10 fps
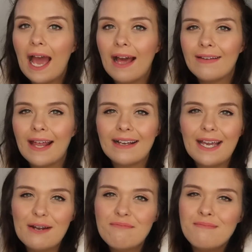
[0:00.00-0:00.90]
and that
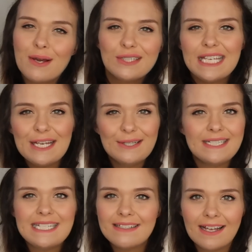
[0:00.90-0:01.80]
kind of milky
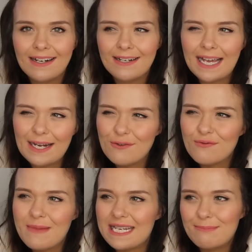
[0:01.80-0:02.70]
honey scent kind
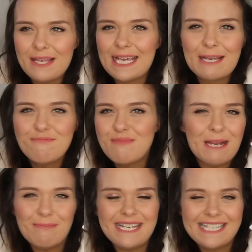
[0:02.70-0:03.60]
of makes me think of
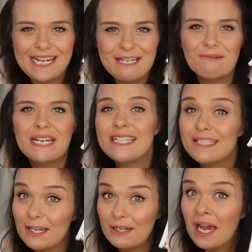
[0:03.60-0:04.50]
babies anyway,
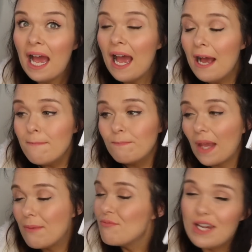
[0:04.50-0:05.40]
so
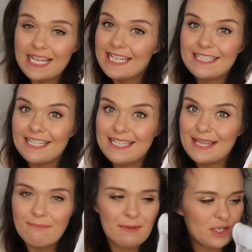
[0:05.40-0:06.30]
I'm really
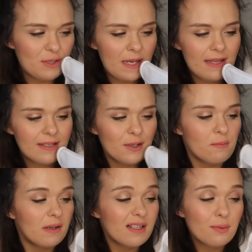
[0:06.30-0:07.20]
excited that I managed to pick this
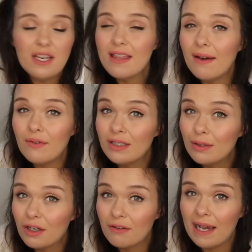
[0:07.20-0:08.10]
up. And it's worth having a
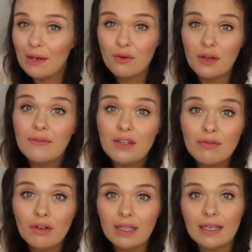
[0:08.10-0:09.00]
look around, or if
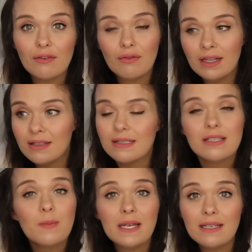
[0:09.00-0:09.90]
you've got like a friend that's
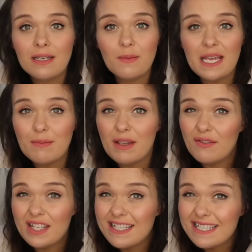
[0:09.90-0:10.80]
expecting a baby,
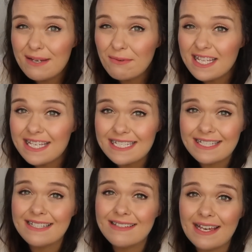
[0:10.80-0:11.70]
if you can see one of these
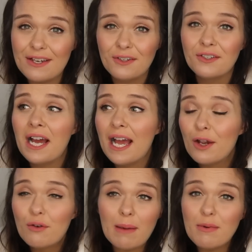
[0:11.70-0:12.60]
in the sale,
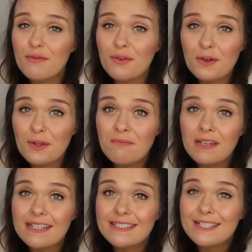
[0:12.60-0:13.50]
grab it for them,
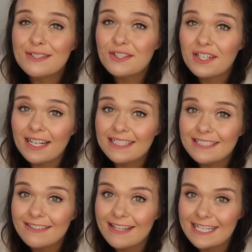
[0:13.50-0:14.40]
because it's such a nice
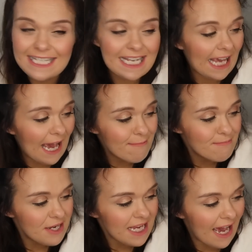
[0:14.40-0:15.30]
little thing to get.
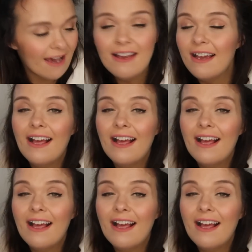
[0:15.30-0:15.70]
But yeah,